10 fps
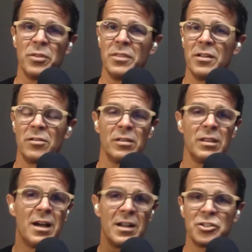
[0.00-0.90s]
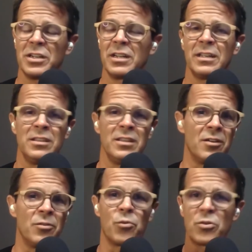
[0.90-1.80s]
their lodging and
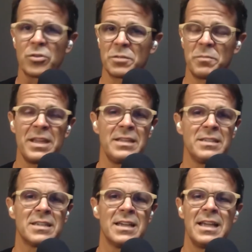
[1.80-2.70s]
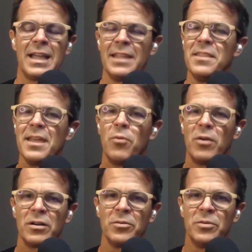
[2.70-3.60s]
their workspace, and they
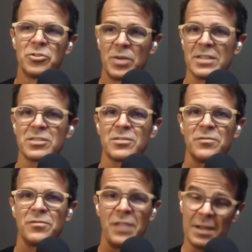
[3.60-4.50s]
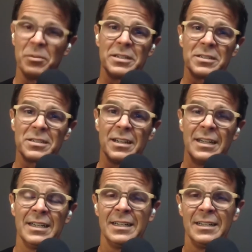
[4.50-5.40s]
want to address families
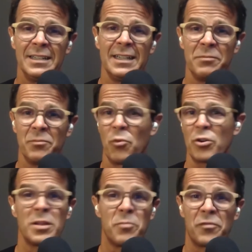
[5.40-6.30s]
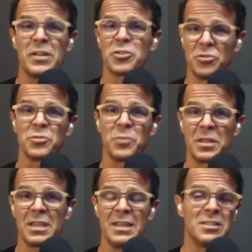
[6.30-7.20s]
and working professionals with
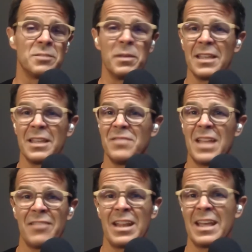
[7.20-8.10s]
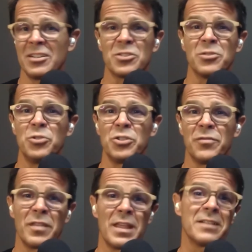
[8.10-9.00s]
kids, but they haven't had a solution
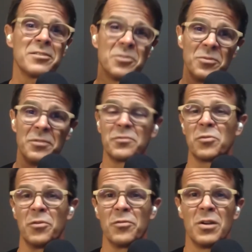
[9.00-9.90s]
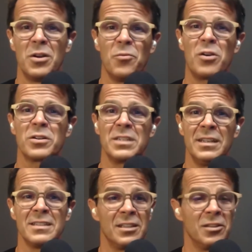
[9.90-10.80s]
for that. So we've sort of walked in
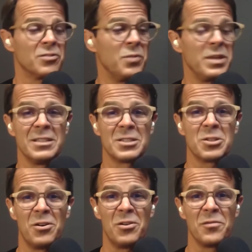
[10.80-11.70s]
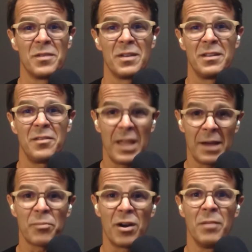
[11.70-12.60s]
and said, look, we can solve that
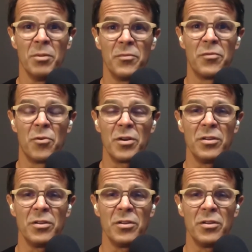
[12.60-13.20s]
problem for you.